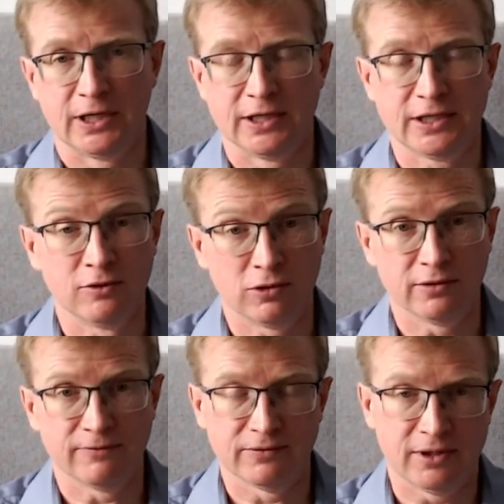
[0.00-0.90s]
in
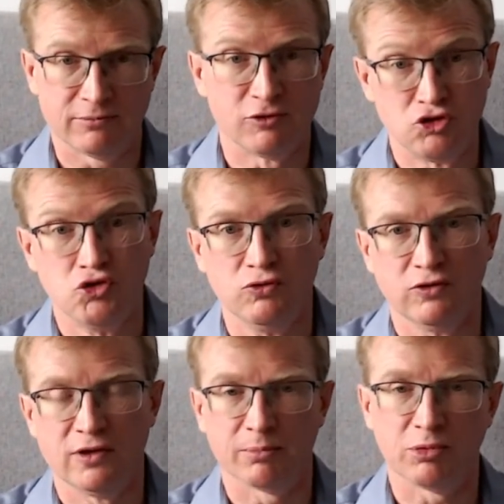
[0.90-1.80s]
order for them to choose
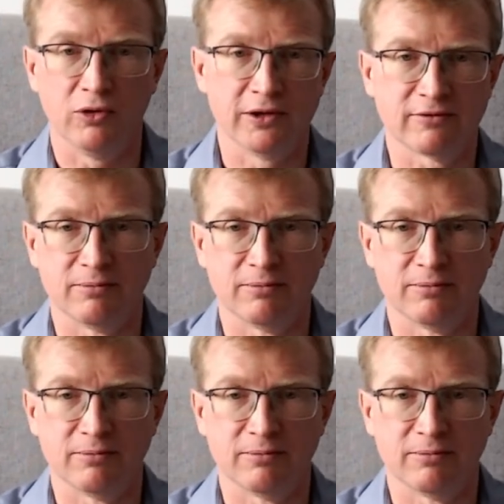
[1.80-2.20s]
their products.